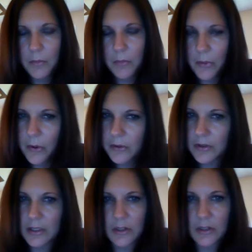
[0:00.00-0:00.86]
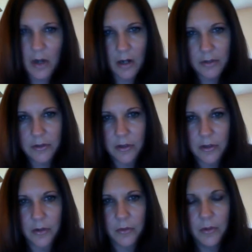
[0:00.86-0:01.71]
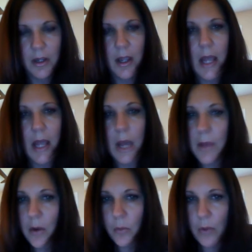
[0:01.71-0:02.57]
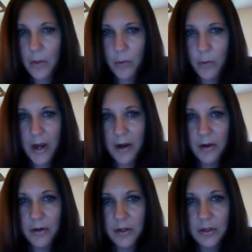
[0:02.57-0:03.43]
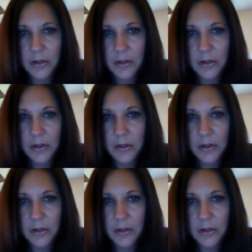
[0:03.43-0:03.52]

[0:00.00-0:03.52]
personally talk to you about where